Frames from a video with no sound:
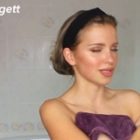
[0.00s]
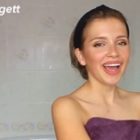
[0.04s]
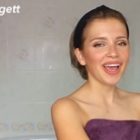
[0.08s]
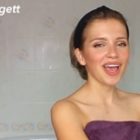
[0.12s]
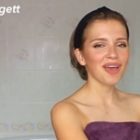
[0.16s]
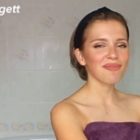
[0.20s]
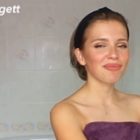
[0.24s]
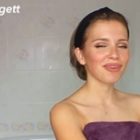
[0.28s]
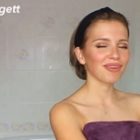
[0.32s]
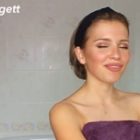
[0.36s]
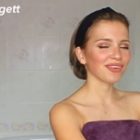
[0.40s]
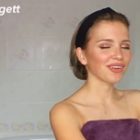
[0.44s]
I
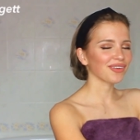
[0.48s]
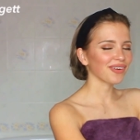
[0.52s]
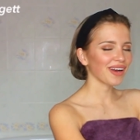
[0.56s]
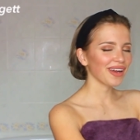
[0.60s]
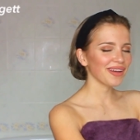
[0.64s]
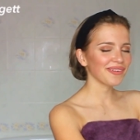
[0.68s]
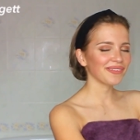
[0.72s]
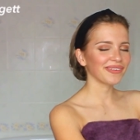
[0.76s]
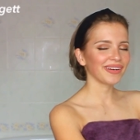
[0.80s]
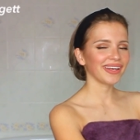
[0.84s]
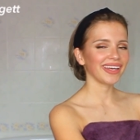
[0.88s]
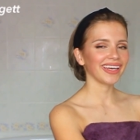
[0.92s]
hope you have a
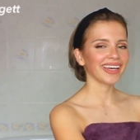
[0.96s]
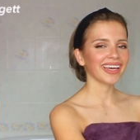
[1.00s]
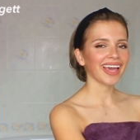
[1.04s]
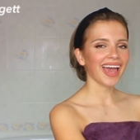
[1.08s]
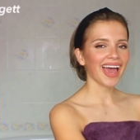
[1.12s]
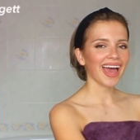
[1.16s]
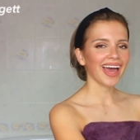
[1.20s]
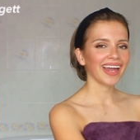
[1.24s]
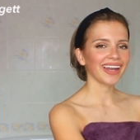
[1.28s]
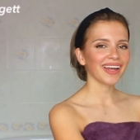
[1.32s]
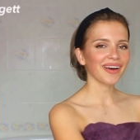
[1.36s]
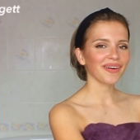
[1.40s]
great week,
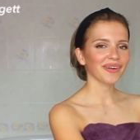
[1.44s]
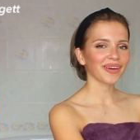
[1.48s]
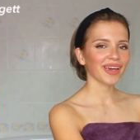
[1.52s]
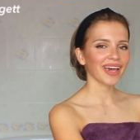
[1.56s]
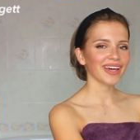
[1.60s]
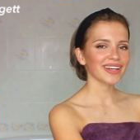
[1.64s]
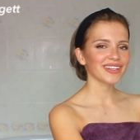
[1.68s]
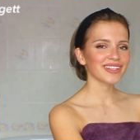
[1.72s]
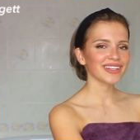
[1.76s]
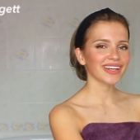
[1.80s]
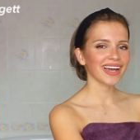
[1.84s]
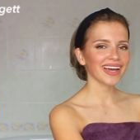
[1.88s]
and I'll
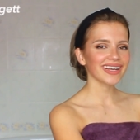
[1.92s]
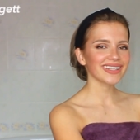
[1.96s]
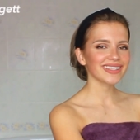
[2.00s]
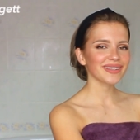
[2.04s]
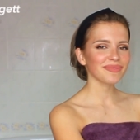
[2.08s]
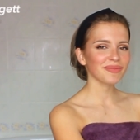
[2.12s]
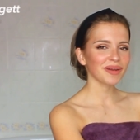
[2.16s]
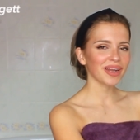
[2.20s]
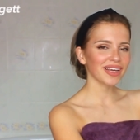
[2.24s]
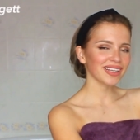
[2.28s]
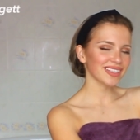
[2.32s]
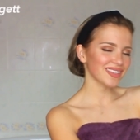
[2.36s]
catch you guys in
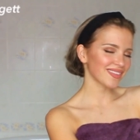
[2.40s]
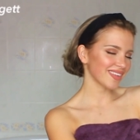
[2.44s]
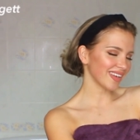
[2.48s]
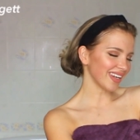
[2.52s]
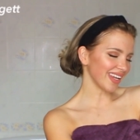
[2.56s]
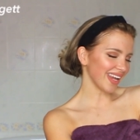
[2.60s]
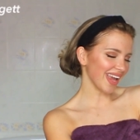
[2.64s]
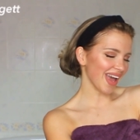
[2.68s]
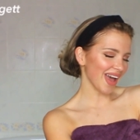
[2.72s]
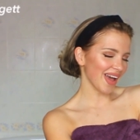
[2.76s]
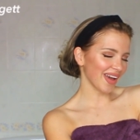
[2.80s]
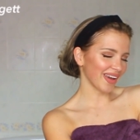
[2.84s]
my next
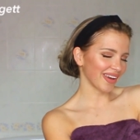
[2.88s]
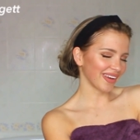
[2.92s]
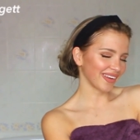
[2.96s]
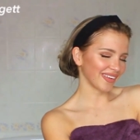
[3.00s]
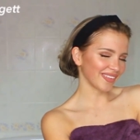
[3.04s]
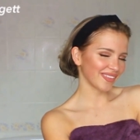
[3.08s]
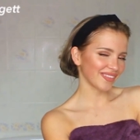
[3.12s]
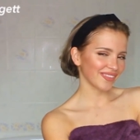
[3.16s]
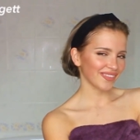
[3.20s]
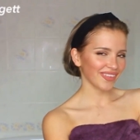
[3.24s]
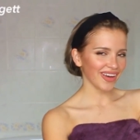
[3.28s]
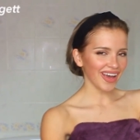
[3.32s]

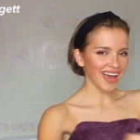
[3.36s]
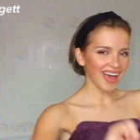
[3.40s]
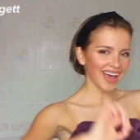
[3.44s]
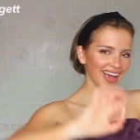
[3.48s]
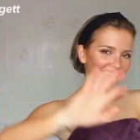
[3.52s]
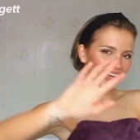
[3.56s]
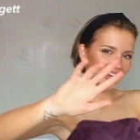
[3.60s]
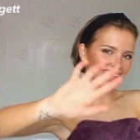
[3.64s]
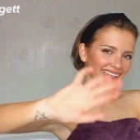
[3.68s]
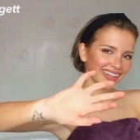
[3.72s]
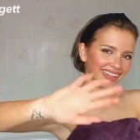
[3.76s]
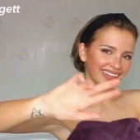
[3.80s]
video.
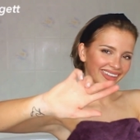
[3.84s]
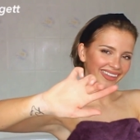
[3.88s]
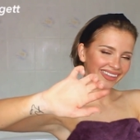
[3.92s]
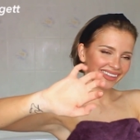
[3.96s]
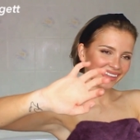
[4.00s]
Bye!